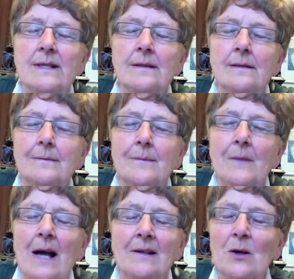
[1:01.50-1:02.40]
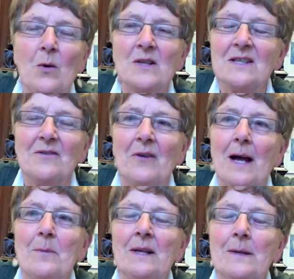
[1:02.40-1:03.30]
is an
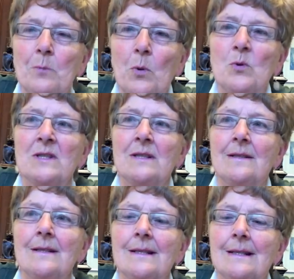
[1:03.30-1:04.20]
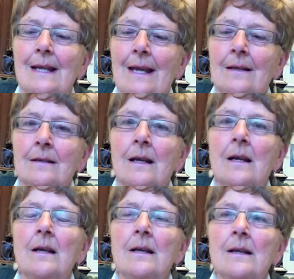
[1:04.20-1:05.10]
unquantifiable importance in
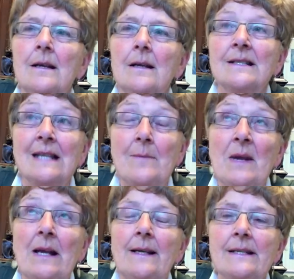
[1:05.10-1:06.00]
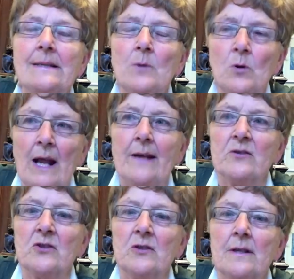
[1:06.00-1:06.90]
seemingly small
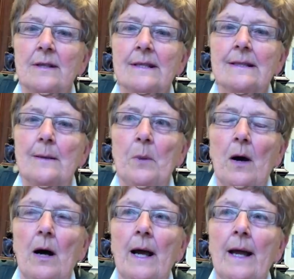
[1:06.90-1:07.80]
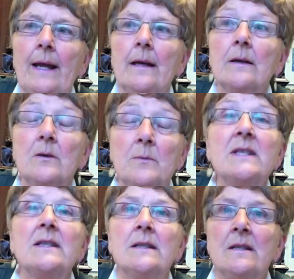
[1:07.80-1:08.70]
actions by
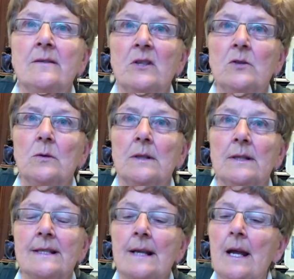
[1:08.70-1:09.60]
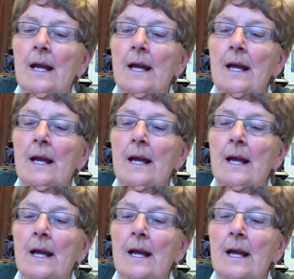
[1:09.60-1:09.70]
committed individuals.